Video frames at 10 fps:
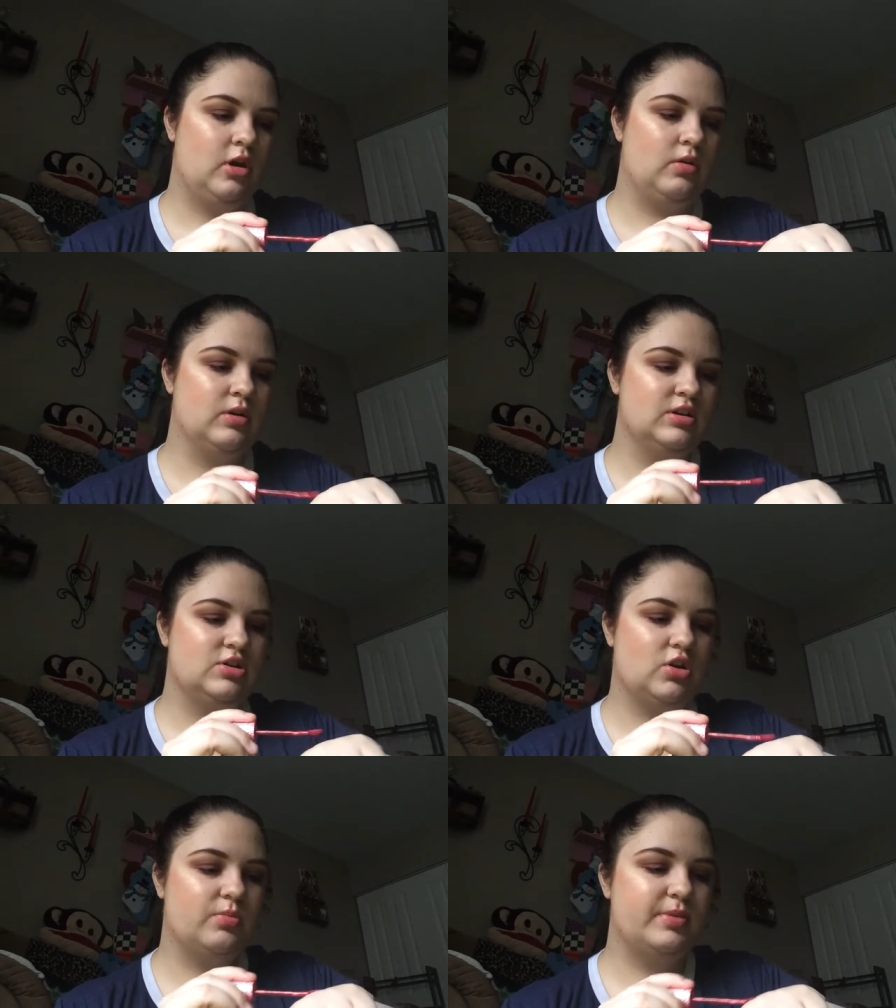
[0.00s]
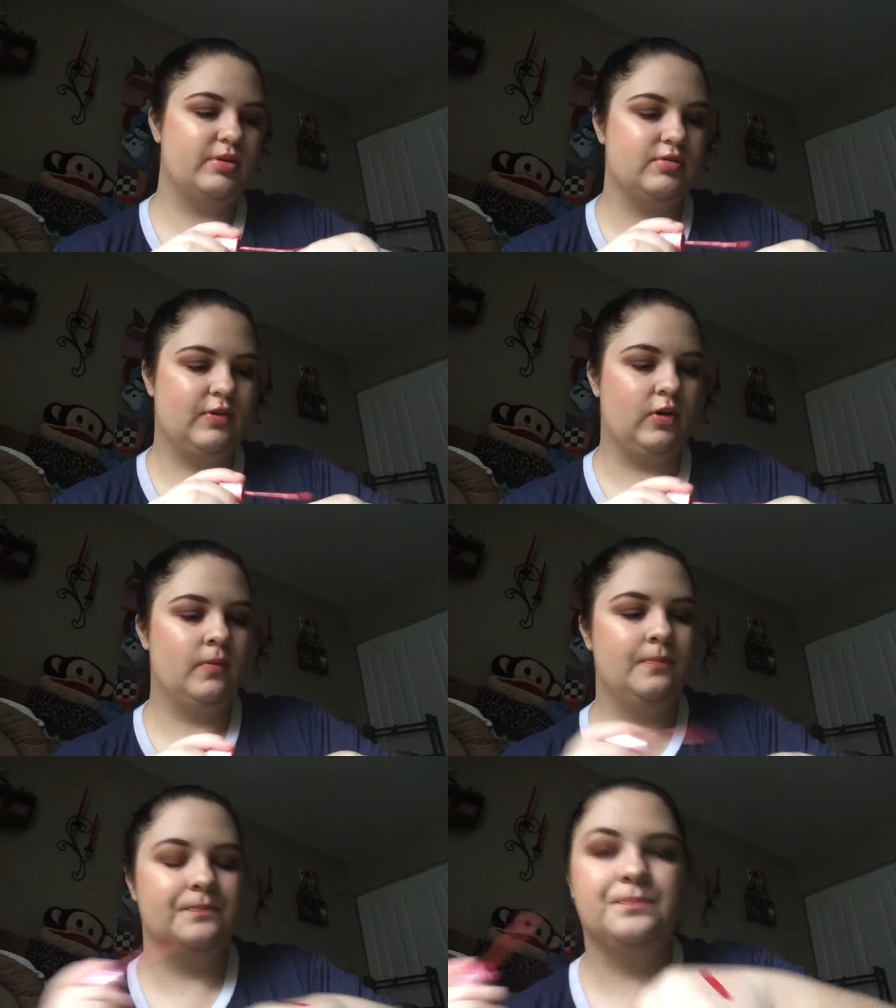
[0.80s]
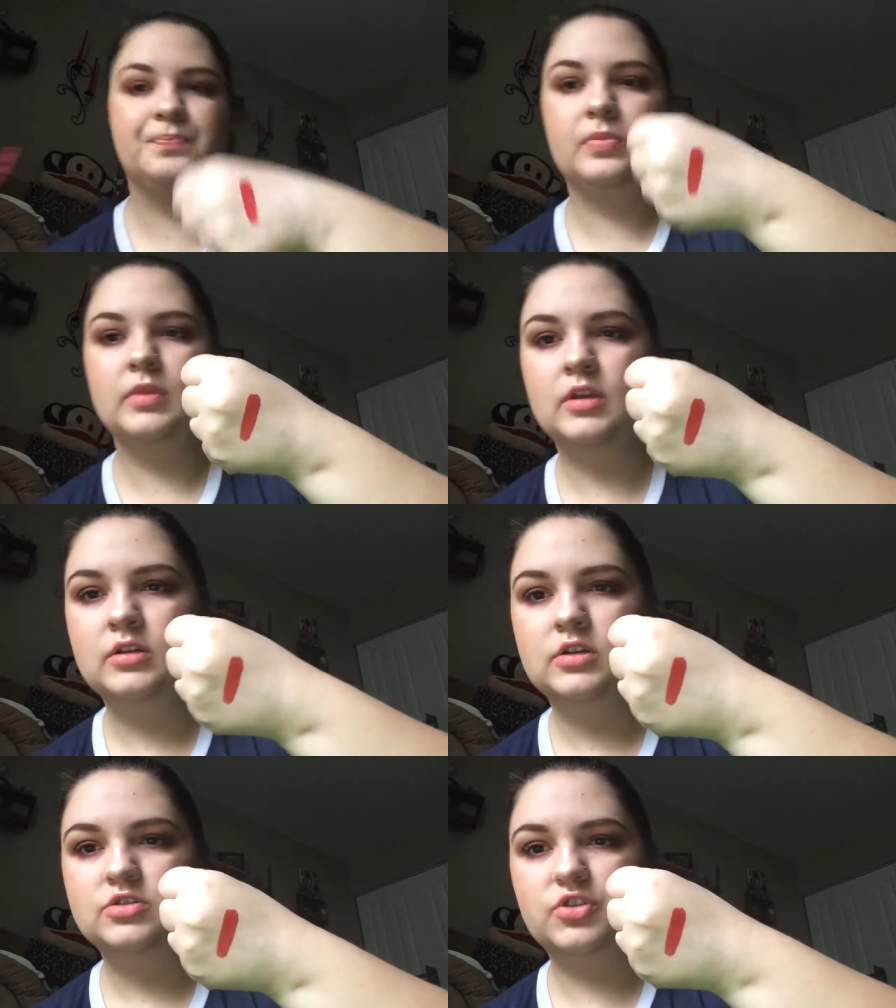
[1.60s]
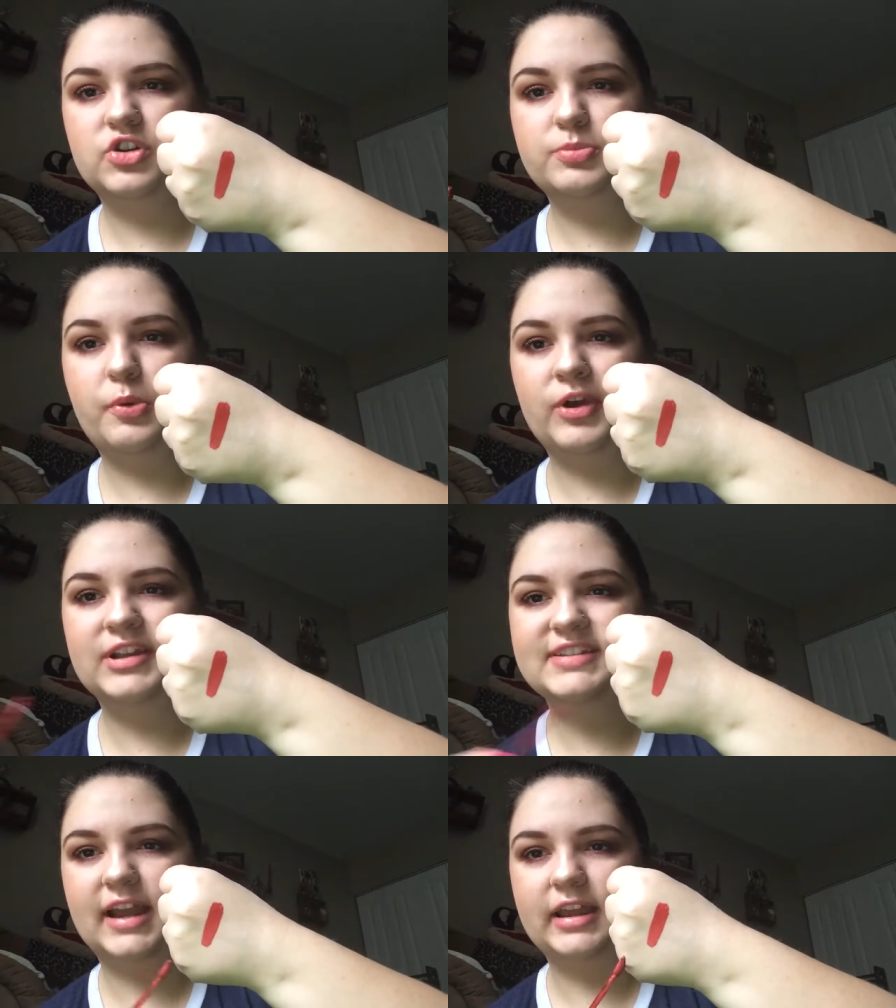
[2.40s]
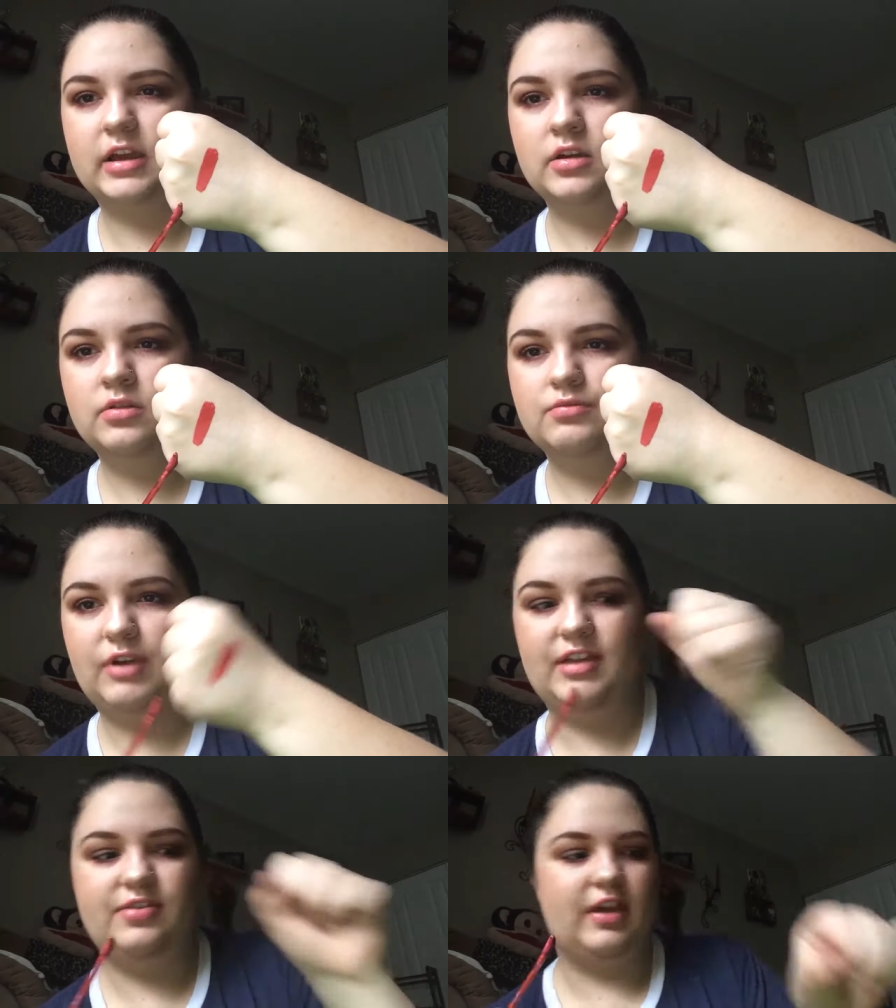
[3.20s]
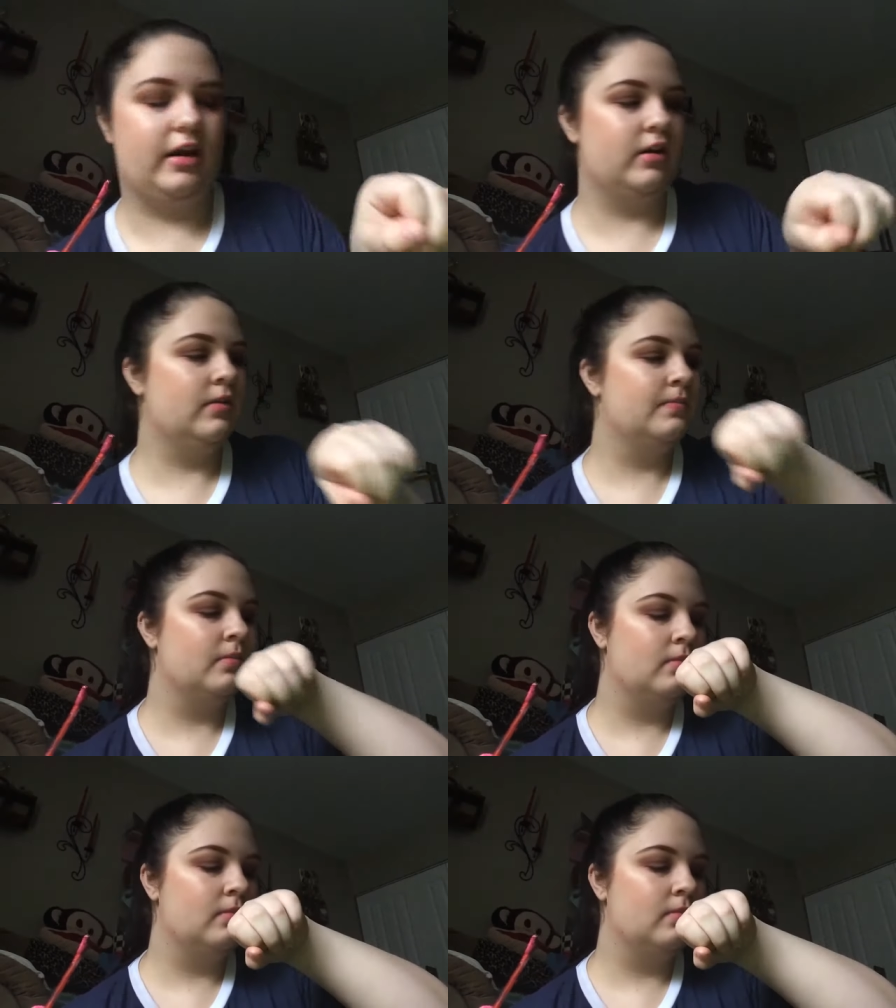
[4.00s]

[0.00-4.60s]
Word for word: Oh, so beautiful. So there's poinsettia right there.